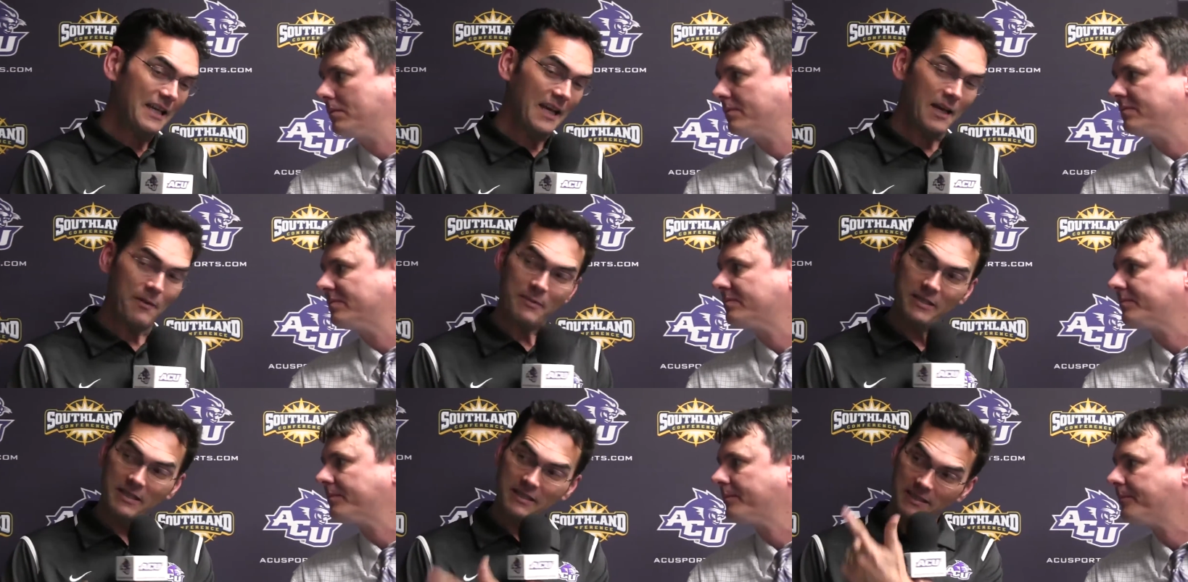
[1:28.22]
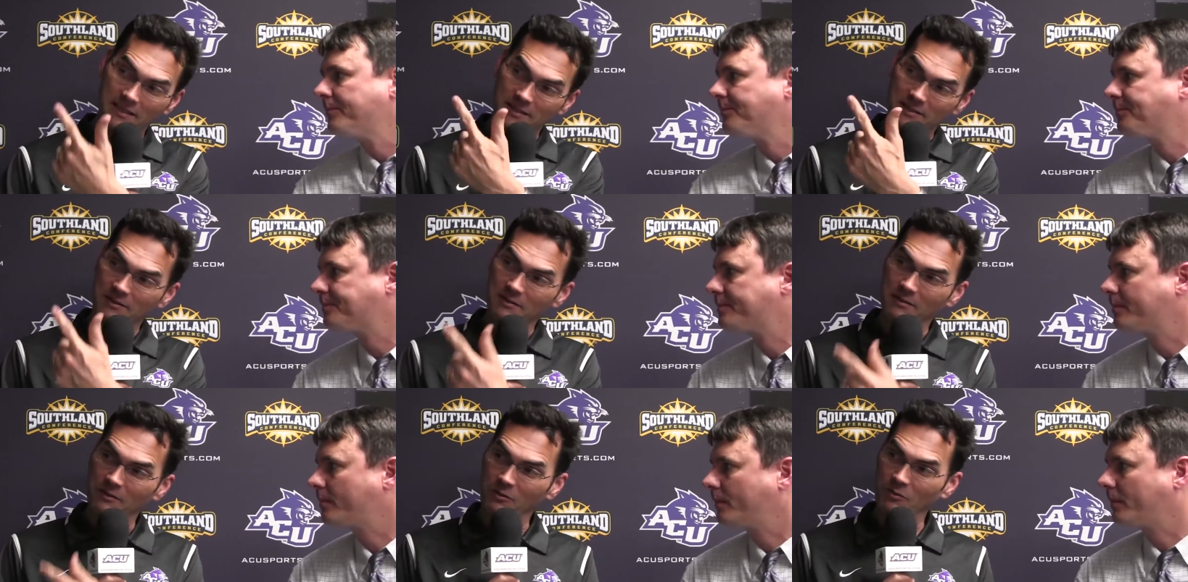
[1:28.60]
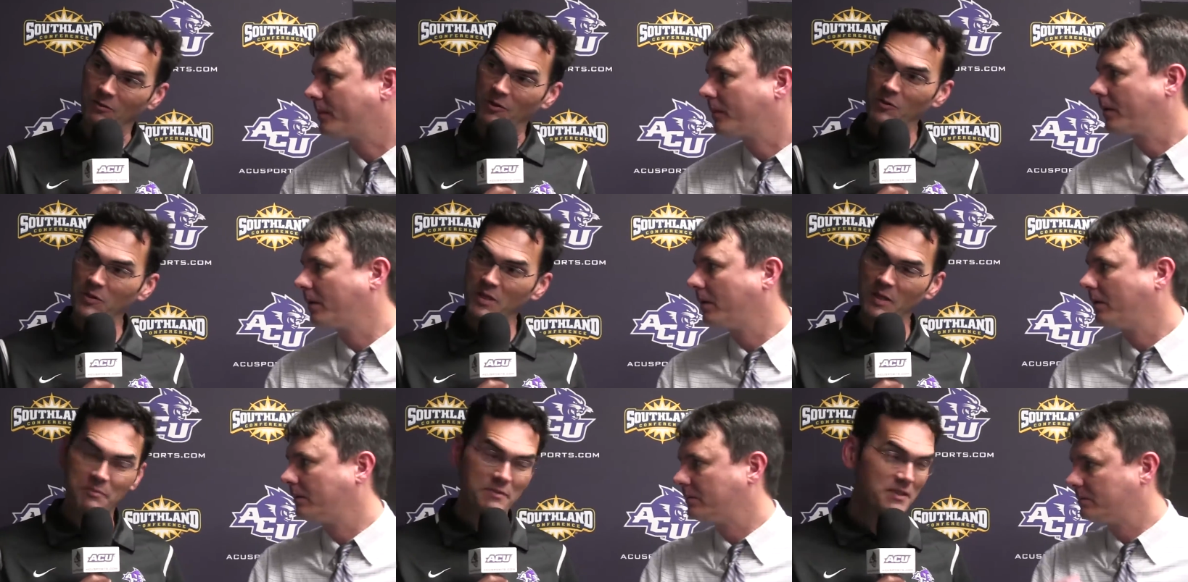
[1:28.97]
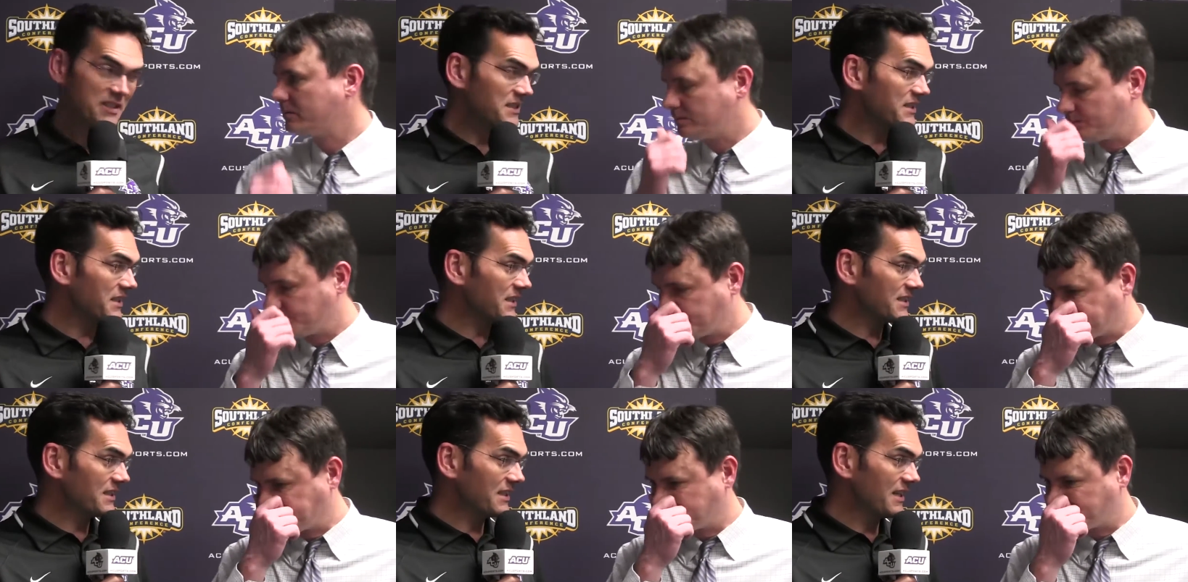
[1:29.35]
Speaker 1: I mean, he's grown up to
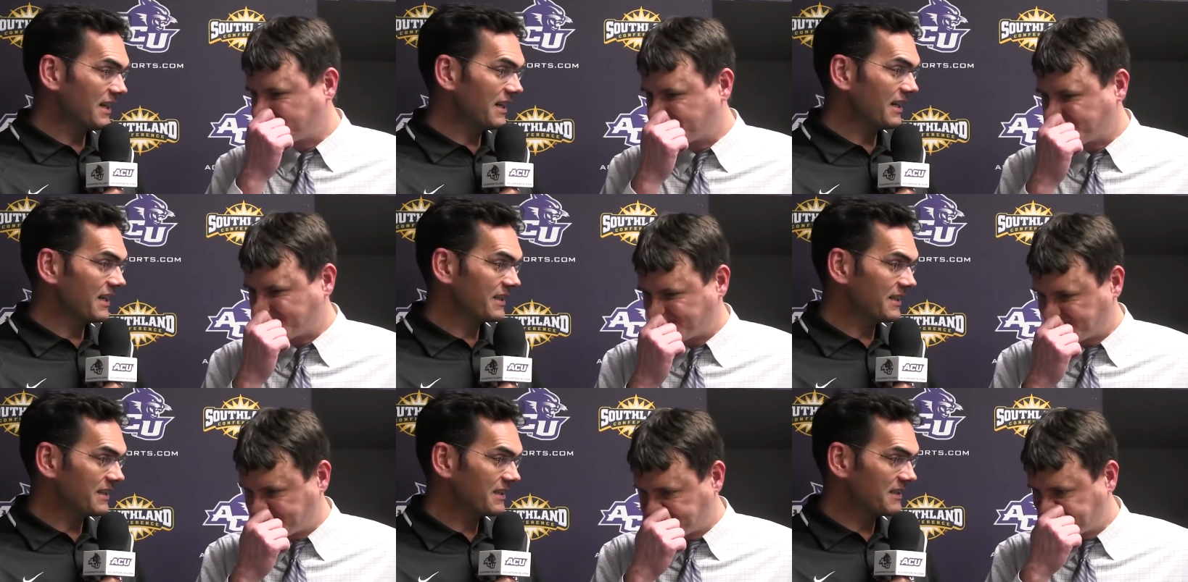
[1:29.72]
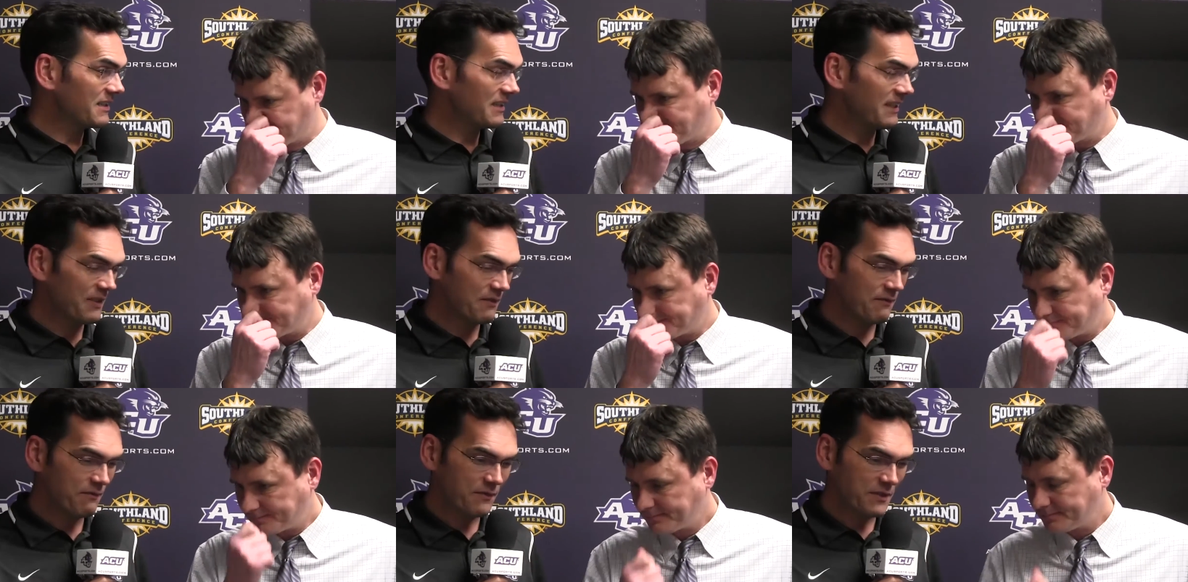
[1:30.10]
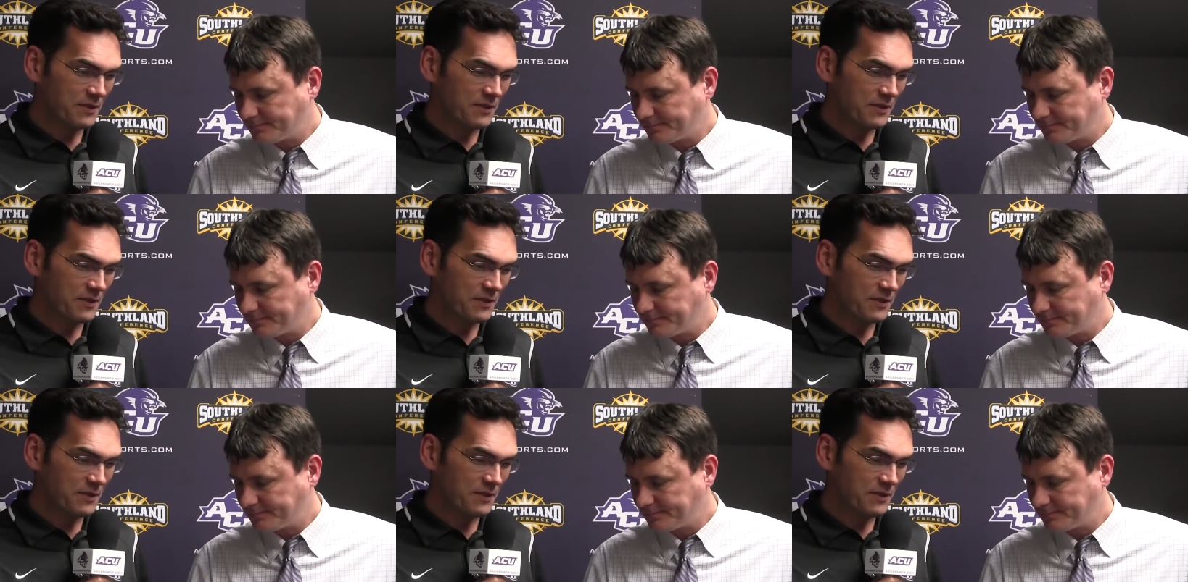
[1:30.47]
six nine in, in